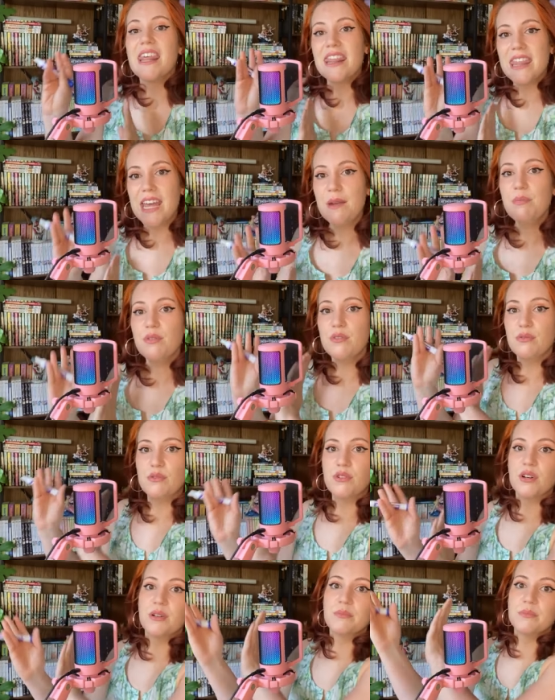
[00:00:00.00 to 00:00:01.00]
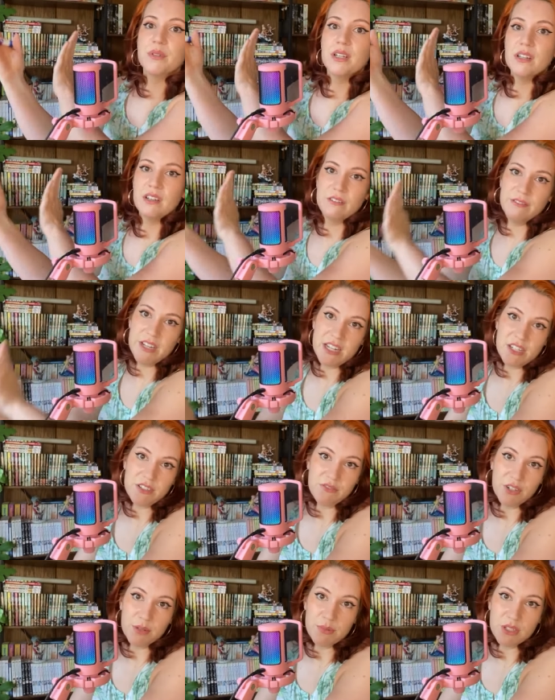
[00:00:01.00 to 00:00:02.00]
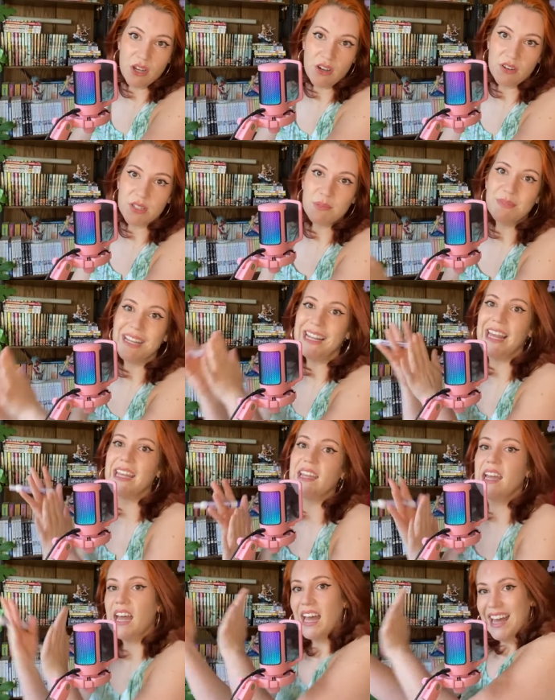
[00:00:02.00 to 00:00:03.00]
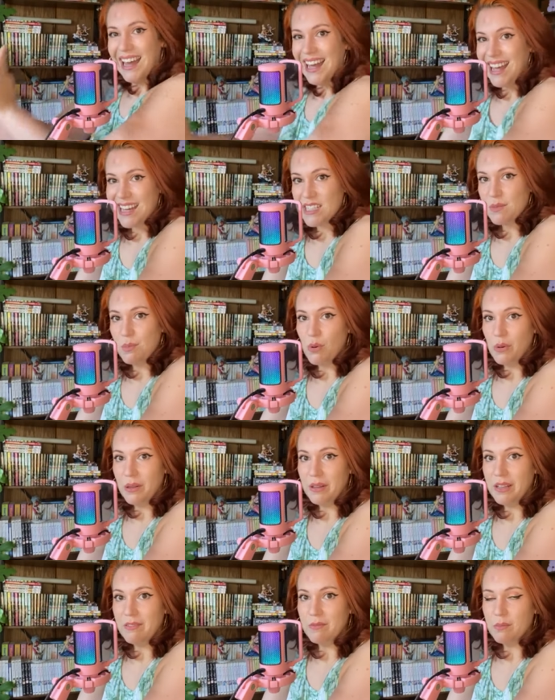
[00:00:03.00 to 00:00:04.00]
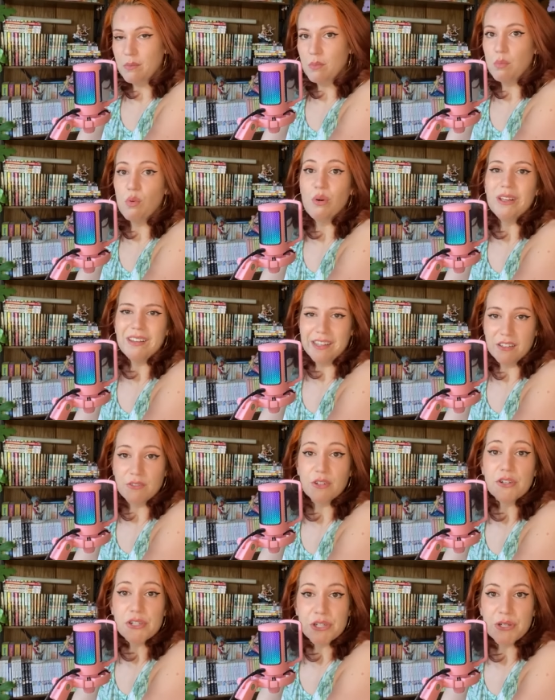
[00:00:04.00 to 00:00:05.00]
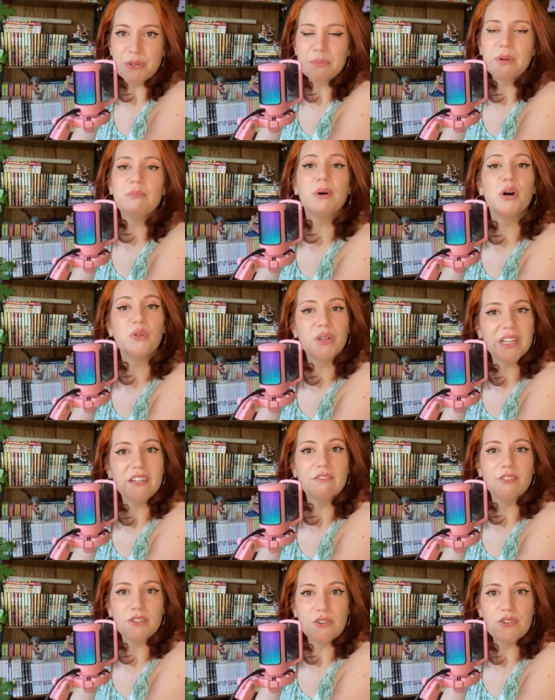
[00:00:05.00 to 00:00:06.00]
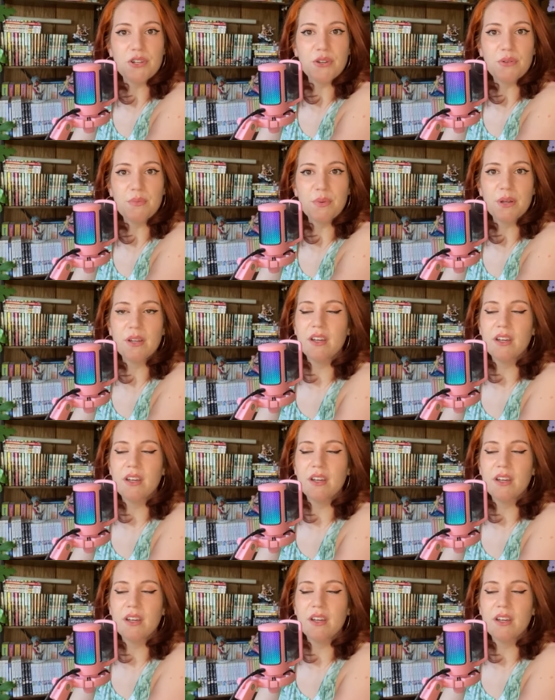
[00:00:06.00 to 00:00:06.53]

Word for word: they perform Phineas and Ferb songs, but like as boiling, boiling for soup, bowling for soup.